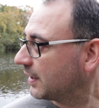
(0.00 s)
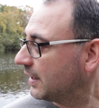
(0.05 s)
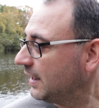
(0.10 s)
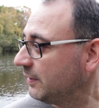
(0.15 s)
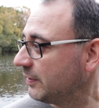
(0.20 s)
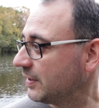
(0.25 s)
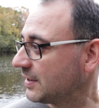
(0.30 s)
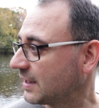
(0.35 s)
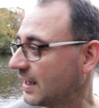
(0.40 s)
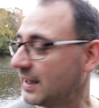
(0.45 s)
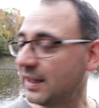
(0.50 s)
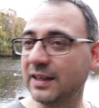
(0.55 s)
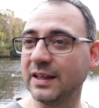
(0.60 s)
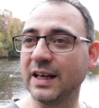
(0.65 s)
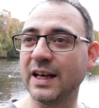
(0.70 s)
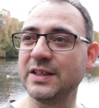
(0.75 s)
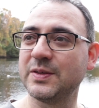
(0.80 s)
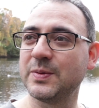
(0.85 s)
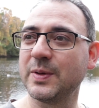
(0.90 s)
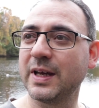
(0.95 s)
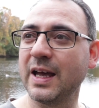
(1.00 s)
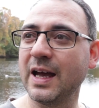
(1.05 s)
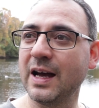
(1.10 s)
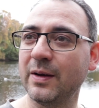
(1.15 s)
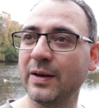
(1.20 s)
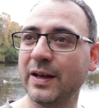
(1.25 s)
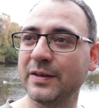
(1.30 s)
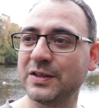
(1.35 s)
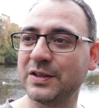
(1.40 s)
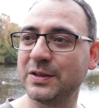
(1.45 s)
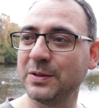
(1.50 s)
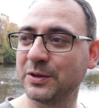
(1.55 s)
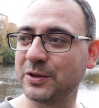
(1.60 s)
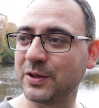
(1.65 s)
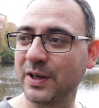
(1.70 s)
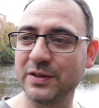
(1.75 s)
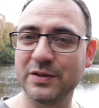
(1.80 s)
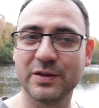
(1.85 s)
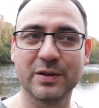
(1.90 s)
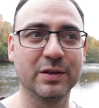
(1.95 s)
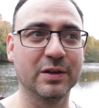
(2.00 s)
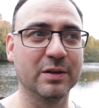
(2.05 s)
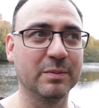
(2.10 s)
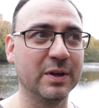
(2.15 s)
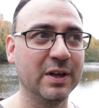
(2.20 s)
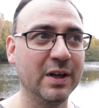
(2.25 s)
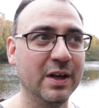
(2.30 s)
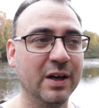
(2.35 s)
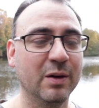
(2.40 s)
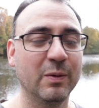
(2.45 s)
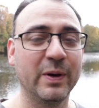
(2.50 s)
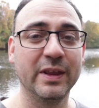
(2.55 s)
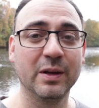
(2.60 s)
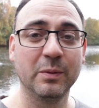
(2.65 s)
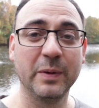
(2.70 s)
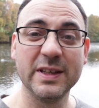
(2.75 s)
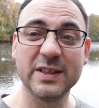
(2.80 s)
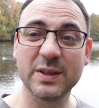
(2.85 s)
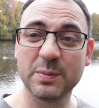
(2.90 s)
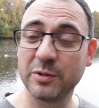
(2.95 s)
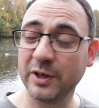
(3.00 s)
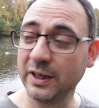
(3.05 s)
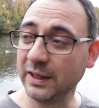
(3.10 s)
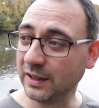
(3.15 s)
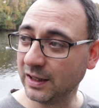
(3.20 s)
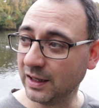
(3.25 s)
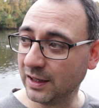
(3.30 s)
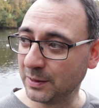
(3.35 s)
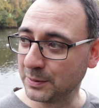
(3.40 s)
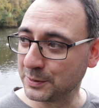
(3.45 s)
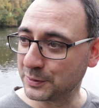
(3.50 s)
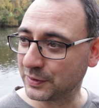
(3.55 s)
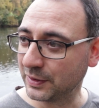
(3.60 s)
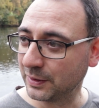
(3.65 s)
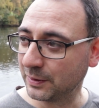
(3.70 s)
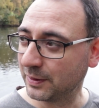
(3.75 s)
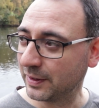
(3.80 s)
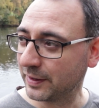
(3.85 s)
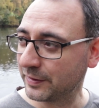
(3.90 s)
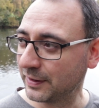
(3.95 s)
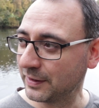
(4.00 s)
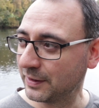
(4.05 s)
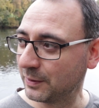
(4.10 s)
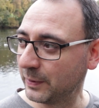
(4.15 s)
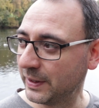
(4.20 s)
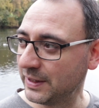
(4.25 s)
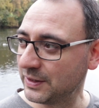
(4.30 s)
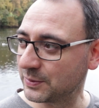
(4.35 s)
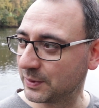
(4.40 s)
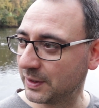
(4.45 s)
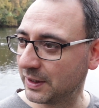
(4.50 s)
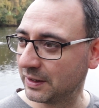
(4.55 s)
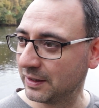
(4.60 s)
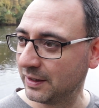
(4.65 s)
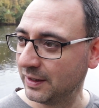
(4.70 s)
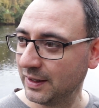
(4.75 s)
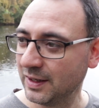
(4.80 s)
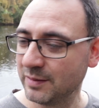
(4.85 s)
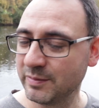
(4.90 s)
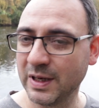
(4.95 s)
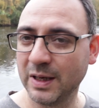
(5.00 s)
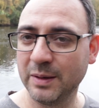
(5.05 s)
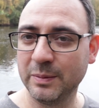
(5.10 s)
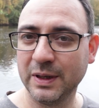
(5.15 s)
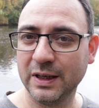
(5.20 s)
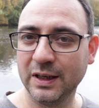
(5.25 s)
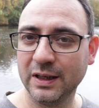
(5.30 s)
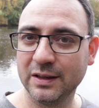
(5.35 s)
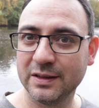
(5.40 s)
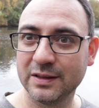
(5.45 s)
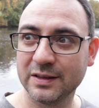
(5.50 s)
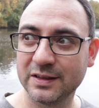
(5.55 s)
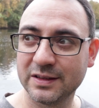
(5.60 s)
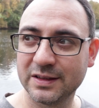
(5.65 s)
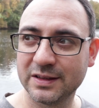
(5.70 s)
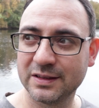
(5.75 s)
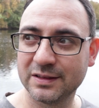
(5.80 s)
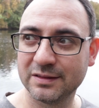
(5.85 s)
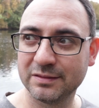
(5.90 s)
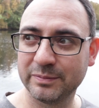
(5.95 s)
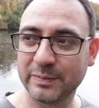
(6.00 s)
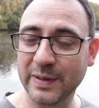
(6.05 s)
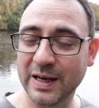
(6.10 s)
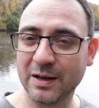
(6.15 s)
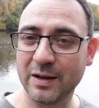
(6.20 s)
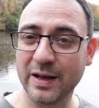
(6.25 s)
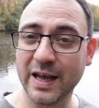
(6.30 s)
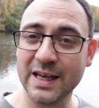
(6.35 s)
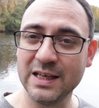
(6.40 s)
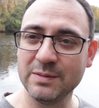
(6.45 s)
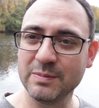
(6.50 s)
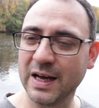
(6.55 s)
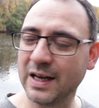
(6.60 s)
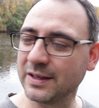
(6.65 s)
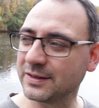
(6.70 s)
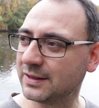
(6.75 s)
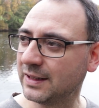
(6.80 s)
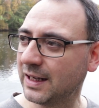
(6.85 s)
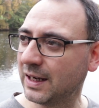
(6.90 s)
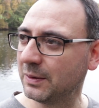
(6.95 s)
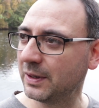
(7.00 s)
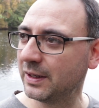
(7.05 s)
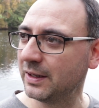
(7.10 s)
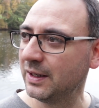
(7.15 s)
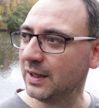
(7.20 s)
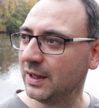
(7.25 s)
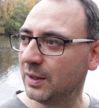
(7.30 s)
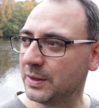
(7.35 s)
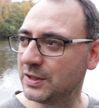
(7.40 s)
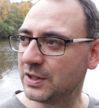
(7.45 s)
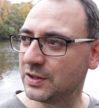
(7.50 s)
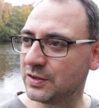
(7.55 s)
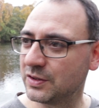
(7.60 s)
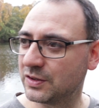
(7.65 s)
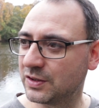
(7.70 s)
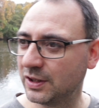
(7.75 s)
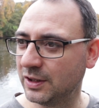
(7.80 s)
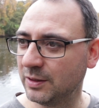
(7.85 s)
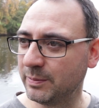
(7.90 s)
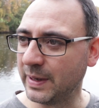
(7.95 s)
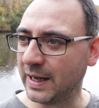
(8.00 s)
Even taking that into account, I've still tried to come when the winds are pretty low, so I think the winds were maybe about 8 miles an hour, which isn't too